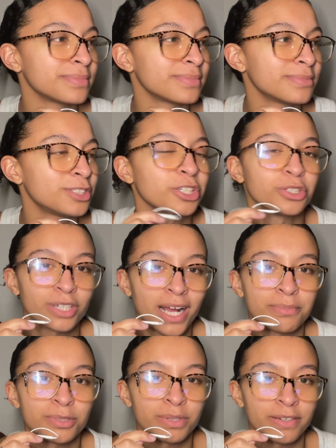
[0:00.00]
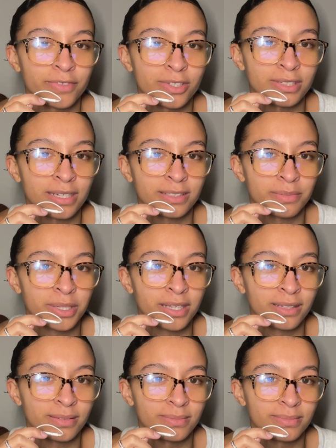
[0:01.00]
She describes what it feels like to
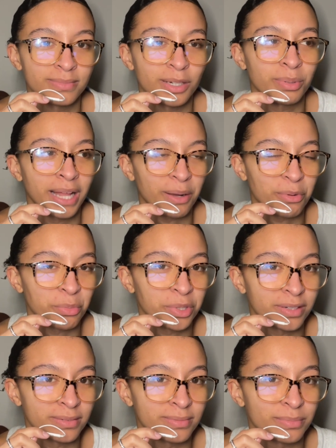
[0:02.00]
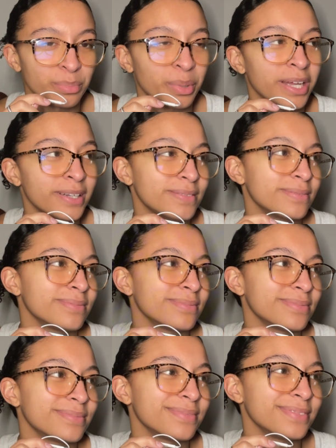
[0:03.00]
be a black woman, but
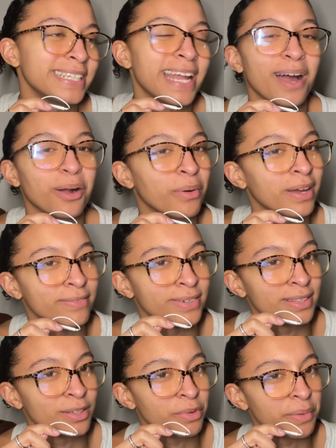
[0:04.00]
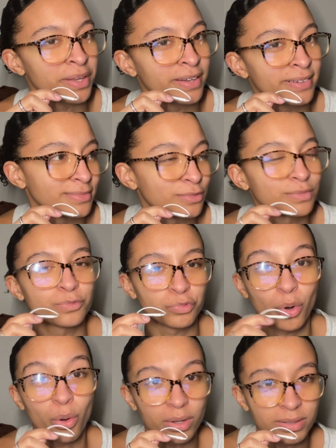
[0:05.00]
not quite fit the women
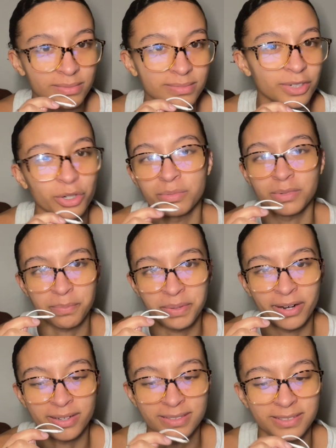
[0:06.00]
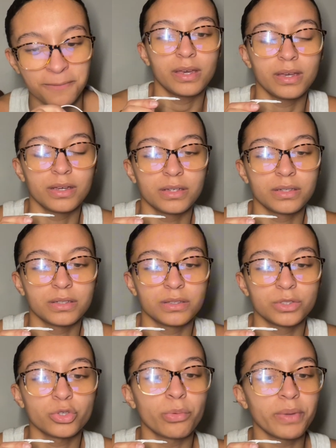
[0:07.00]
role or appearance.
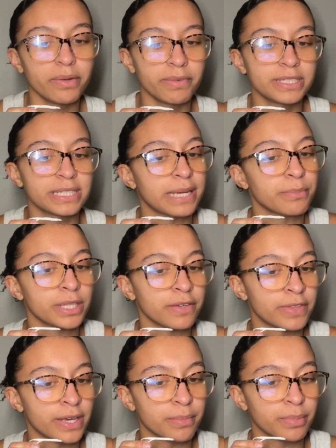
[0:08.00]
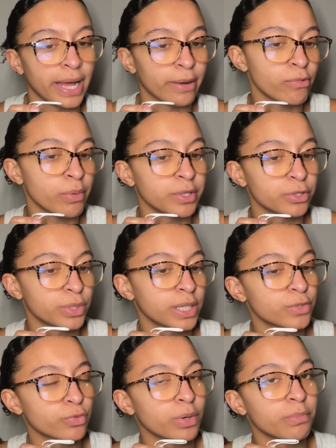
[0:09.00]
So a main reason I believe that black women
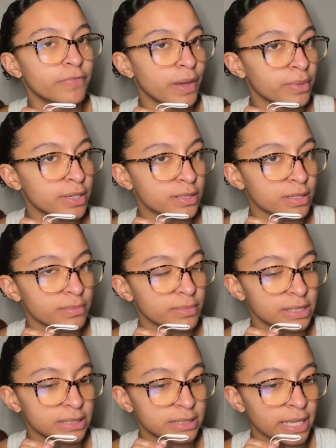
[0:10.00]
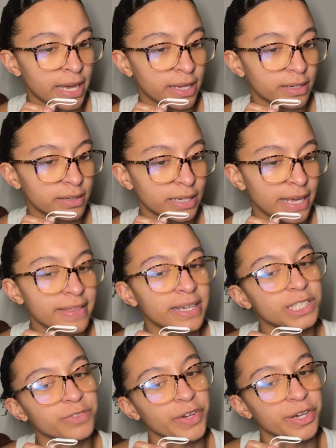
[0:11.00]
transform feminism is that I think
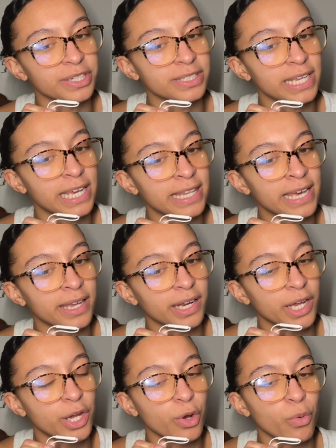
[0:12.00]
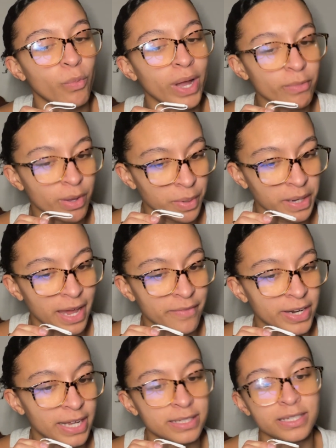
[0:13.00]
it's fair to say that white women
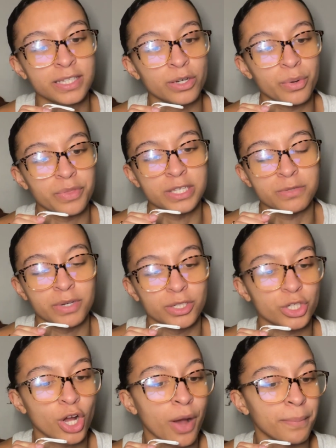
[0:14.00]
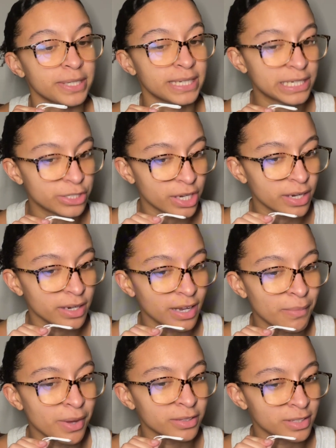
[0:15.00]
haven't had to deal with as much competition
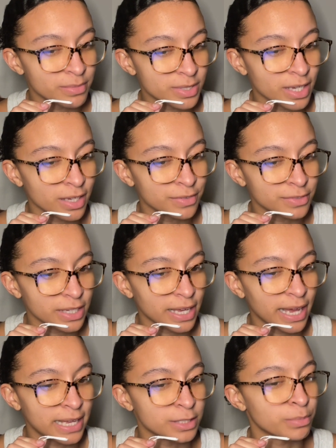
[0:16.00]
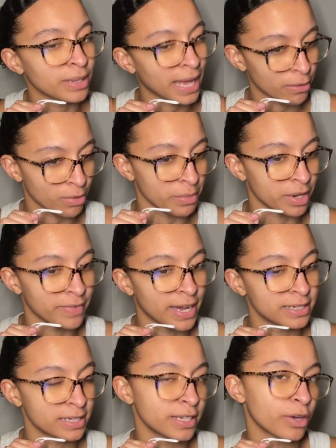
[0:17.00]
among themselves as black women have
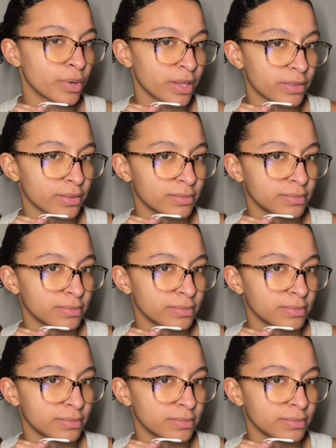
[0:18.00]
had to deal with.